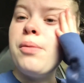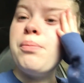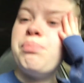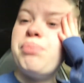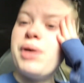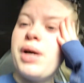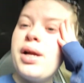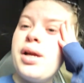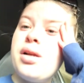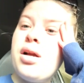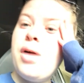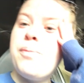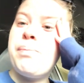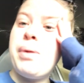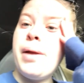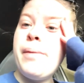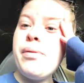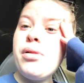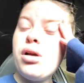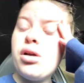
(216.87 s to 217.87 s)
But
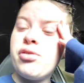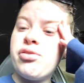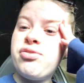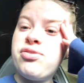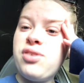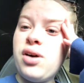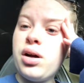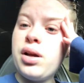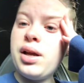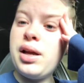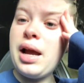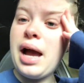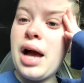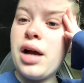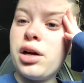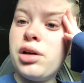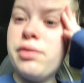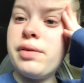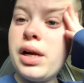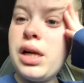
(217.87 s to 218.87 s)
people are fucking
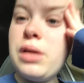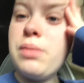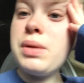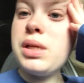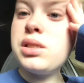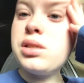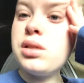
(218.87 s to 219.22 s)
aggravating me